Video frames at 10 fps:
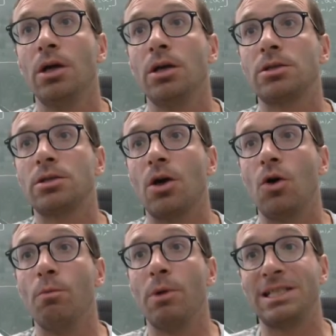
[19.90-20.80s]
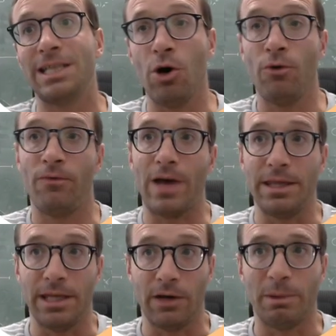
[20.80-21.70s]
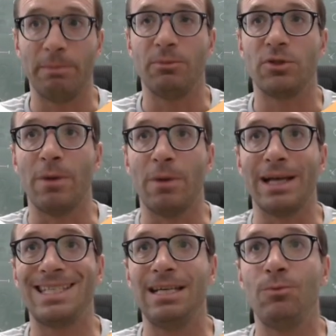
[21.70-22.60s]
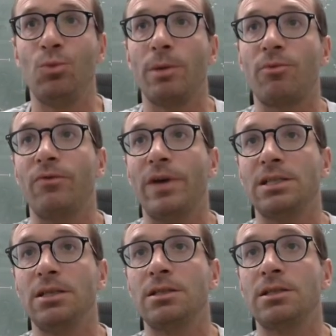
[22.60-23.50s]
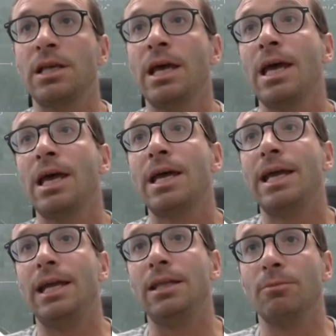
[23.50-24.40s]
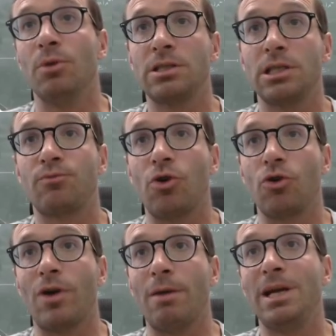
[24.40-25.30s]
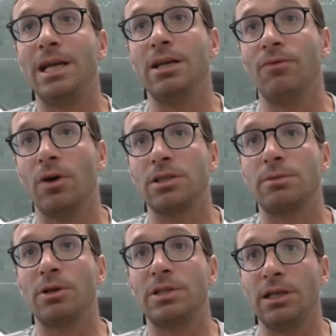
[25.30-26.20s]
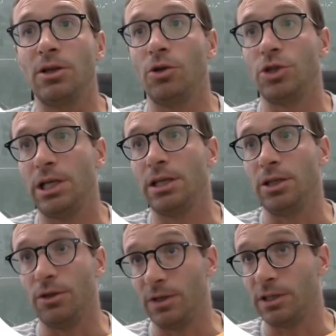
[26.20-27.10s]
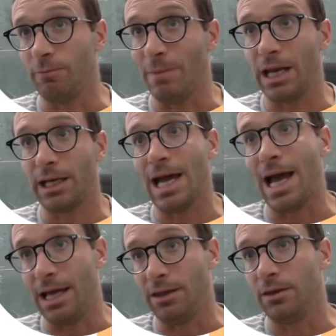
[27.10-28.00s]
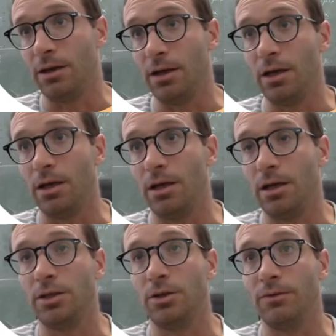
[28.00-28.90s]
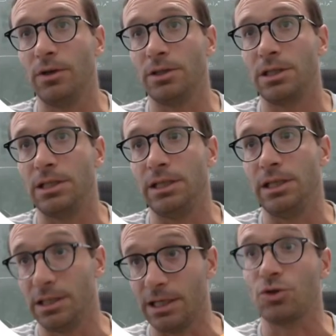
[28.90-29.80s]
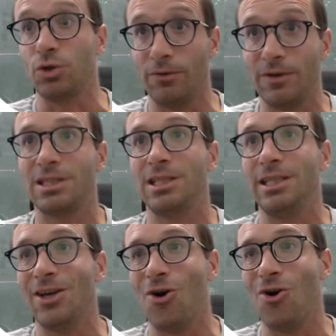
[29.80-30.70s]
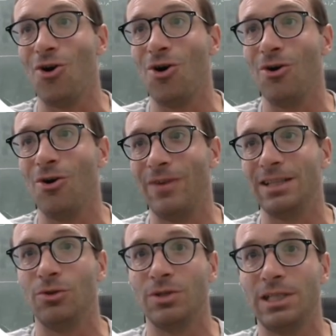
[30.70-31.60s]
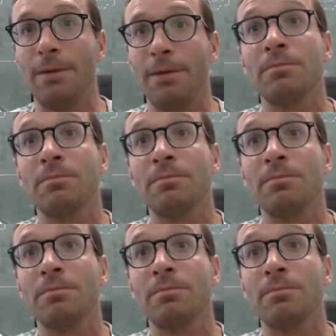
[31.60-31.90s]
So myself and the other members of my team, we are professors in the Master's Programme in Advanced Biotechnology at the University of Malaga and the International University of Andalusia.